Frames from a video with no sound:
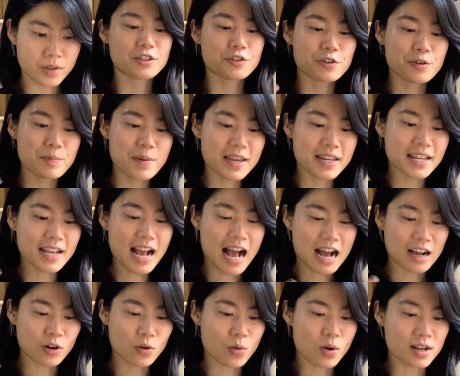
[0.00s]
The remaining
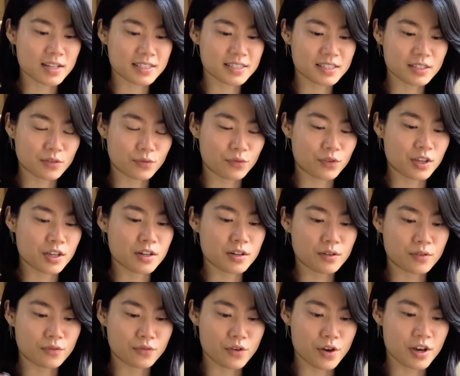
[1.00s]
angoisse,
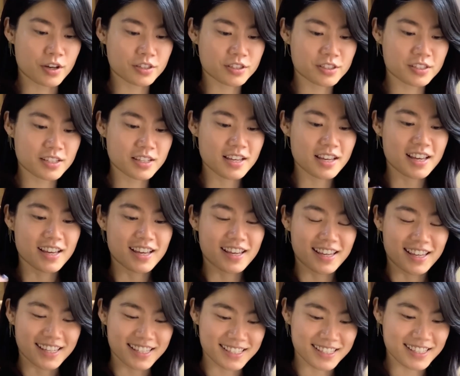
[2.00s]
fear, Furcht,
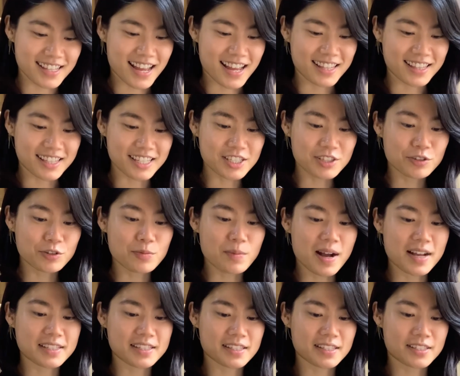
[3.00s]
is that this
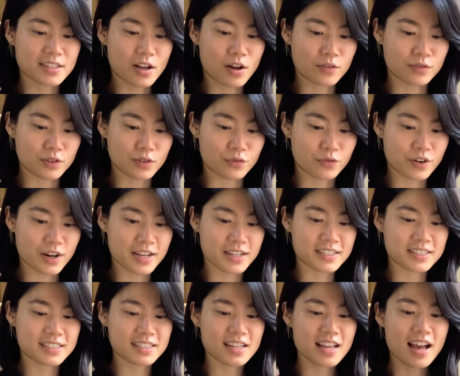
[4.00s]
reminds us of the
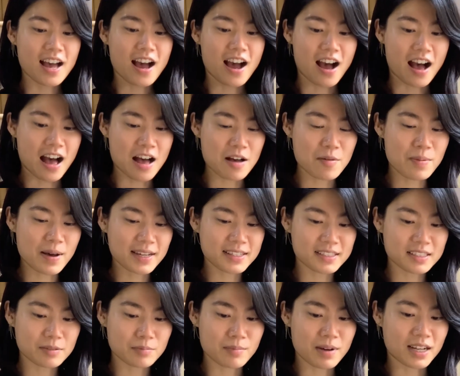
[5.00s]
phrase
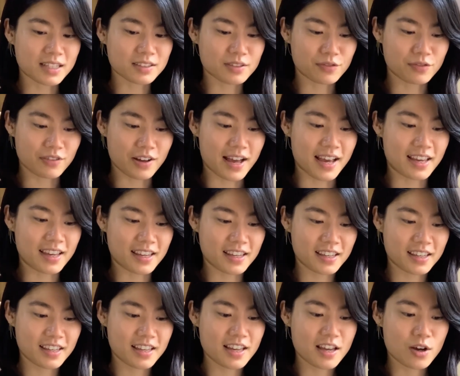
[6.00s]
Arbeit macht frei,
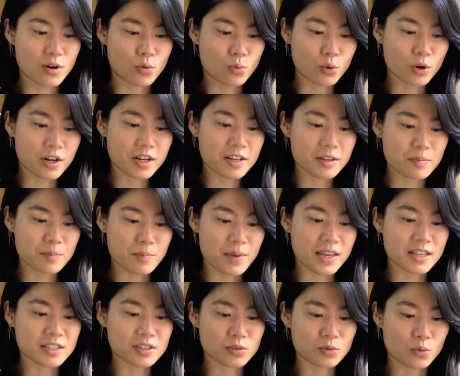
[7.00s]
work
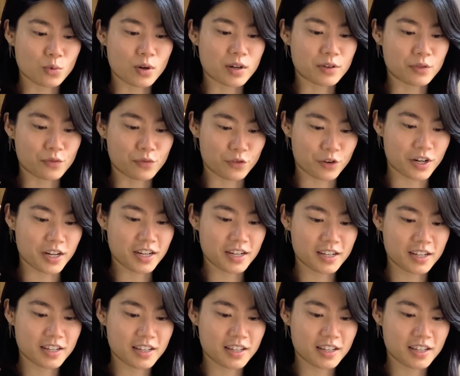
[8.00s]
makes one free.